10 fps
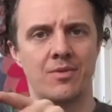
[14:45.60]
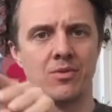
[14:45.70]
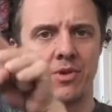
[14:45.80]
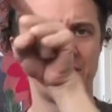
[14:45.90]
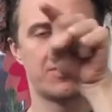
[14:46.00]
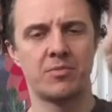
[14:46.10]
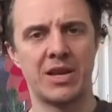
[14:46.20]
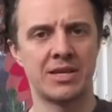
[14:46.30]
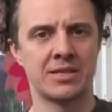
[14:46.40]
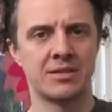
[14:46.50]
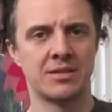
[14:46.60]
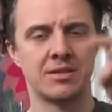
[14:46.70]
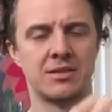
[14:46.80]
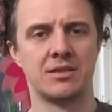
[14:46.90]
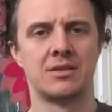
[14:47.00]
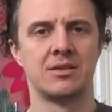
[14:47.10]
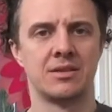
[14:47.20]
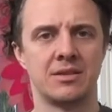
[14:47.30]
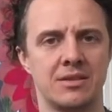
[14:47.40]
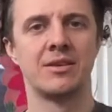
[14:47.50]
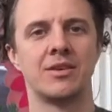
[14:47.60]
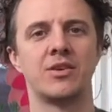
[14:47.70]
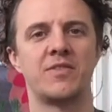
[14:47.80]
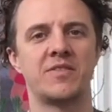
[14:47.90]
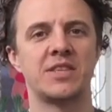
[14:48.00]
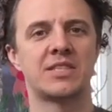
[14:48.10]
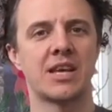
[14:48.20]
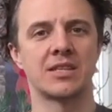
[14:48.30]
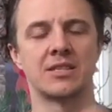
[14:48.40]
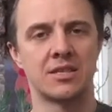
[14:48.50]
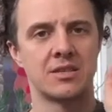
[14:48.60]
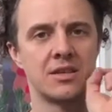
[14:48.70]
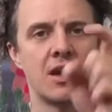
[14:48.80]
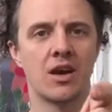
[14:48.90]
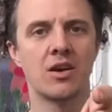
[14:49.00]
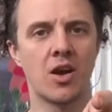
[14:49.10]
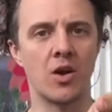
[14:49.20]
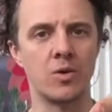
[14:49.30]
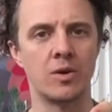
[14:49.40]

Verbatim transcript: all over the place. fifteen seconds, go.